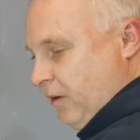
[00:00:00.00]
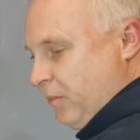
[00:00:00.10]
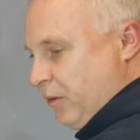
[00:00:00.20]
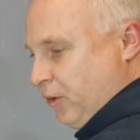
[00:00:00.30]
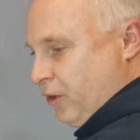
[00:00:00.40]

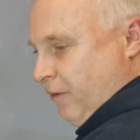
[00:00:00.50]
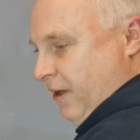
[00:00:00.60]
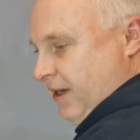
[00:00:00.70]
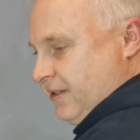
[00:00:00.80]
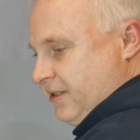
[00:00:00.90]
a poor
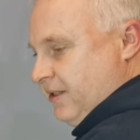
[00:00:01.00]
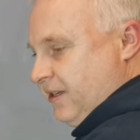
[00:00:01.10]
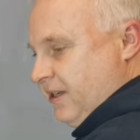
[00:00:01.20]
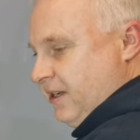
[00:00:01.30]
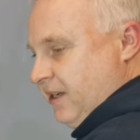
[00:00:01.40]
grade to
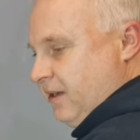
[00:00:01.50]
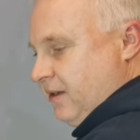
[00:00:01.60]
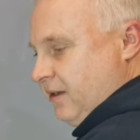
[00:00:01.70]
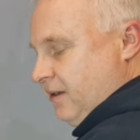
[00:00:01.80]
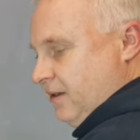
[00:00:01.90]
the
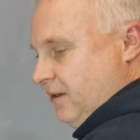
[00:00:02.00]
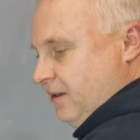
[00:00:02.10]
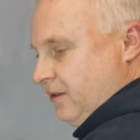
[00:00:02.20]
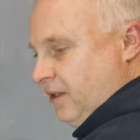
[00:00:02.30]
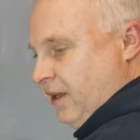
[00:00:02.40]

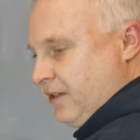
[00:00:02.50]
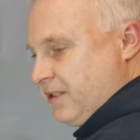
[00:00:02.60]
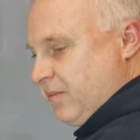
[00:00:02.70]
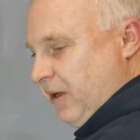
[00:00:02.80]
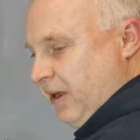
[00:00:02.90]
online
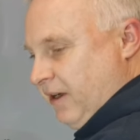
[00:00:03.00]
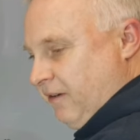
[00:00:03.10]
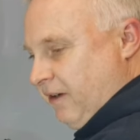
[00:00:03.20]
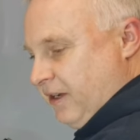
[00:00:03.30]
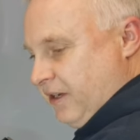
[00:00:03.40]

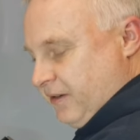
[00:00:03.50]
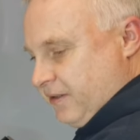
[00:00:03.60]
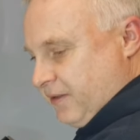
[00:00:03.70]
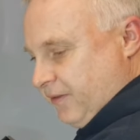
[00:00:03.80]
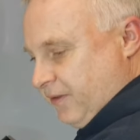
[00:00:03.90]
supplier I
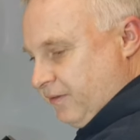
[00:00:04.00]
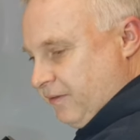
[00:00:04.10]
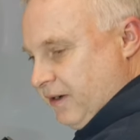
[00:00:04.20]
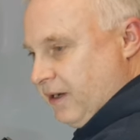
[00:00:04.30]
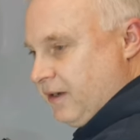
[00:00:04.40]
used
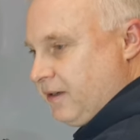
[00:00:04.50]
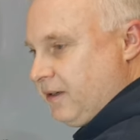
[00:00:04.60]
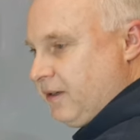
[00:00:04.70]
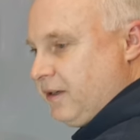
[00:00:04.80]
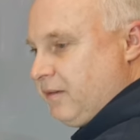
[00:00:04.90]
for
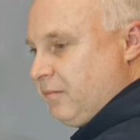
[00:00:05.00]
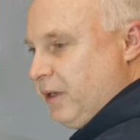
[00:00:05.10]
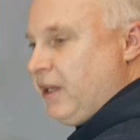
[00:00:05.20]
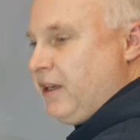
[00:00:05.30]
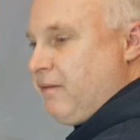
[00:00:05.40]

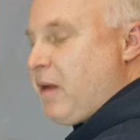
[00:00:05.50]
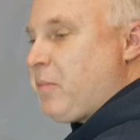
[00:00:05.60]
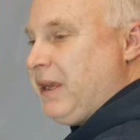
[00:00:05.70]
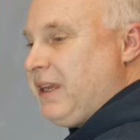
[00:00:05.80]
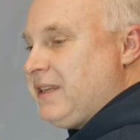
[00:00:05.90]
merely
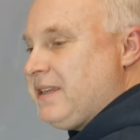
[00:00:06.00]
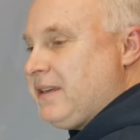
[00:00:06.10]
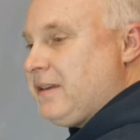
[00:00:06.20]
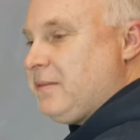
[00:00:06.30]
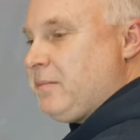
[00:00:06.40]
wrapping it
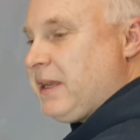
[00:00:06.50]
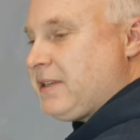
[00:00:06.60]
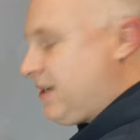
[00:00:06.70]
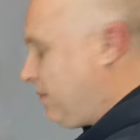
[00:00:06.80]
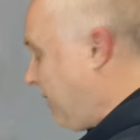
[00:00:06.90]
in a
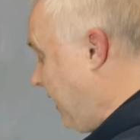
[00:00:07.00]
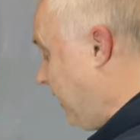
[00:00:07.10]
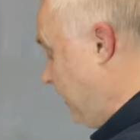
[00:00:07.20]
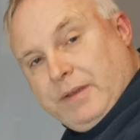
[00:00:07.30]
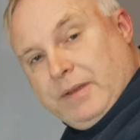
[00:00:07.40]
plastic
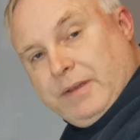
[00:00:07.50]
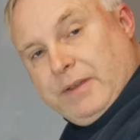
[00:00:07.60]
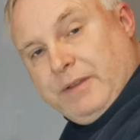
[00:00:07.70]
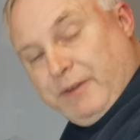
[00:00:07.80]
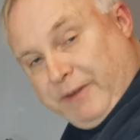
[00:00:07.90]
bag.
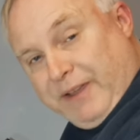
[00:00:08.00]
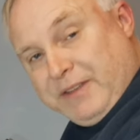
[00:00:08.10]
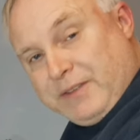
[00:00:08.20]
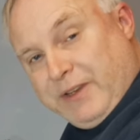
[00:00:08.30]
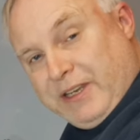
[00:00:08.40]
If you
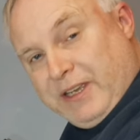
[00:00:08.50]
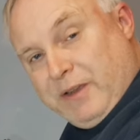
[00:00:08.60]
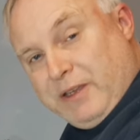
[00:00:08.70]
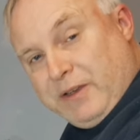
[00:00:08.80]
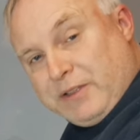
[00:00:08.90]
found this
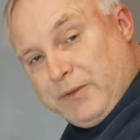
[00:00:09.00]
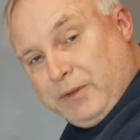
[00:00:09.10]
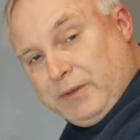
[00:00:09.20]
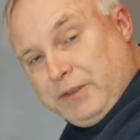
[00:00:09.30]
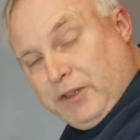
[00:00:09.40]
video
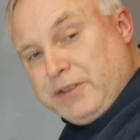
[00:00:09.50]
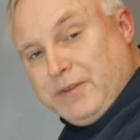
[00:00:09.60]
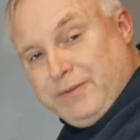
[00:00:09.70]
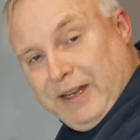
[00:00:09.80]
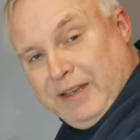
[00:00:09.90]
useful, got
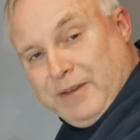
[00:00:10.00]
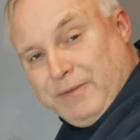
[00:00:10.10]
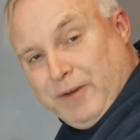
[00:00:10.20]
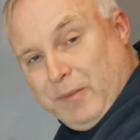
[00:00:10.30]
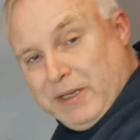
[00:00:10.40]
some value
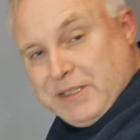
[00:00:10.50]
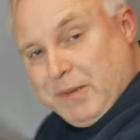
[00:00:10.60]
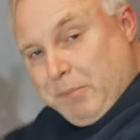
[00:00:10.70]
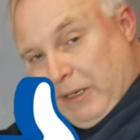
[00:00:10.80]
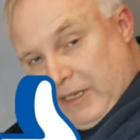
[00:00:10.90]
from it,
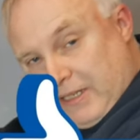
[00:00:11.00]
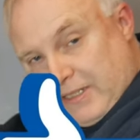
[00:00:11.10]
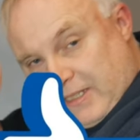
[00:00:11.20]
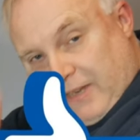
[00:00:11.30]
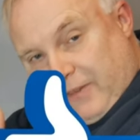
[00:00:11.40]

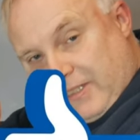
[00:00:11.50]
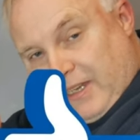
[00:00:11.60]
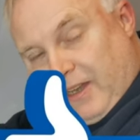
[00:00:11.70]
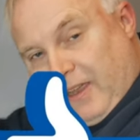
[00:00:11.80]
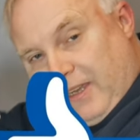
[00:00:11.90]
please give it
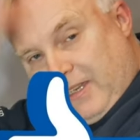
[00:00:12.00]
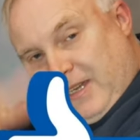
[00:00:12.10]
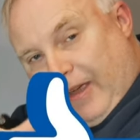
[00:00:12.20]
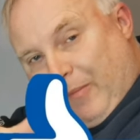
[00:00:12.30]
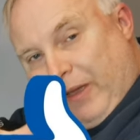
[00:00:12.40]
a
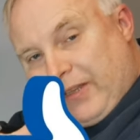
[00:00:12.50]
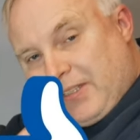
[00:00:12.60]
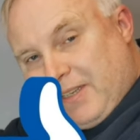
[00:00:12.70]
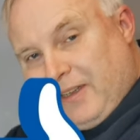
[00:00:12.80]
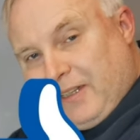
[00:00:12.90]
like down by
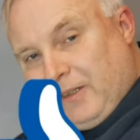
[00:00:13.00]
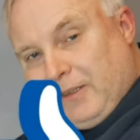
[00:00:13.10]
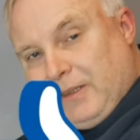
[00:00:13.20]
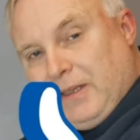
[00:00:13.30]
the title,